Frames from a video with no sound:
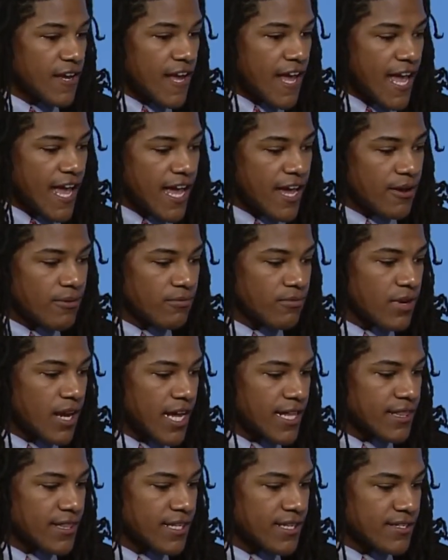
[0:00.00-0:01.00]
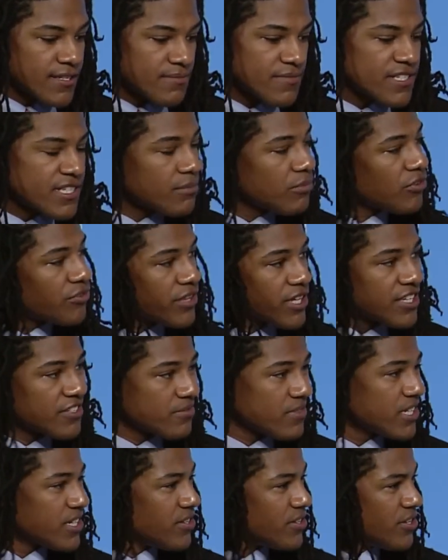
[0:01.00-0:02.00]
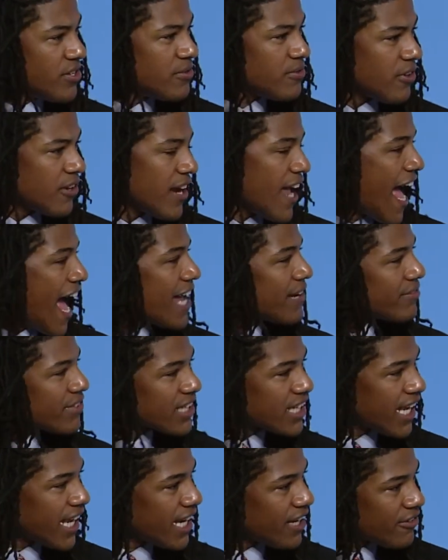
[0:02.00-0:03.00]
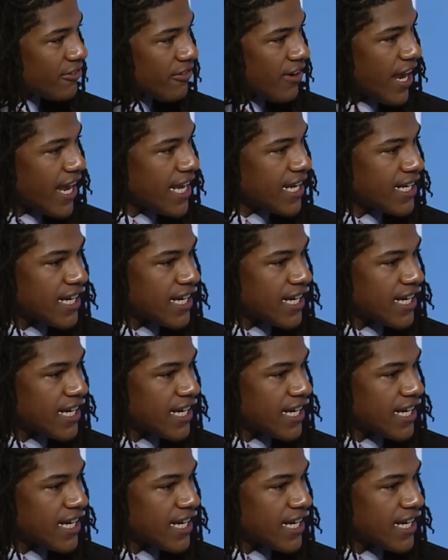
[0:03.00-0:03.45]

And I think some simple things we can do are advocate, right?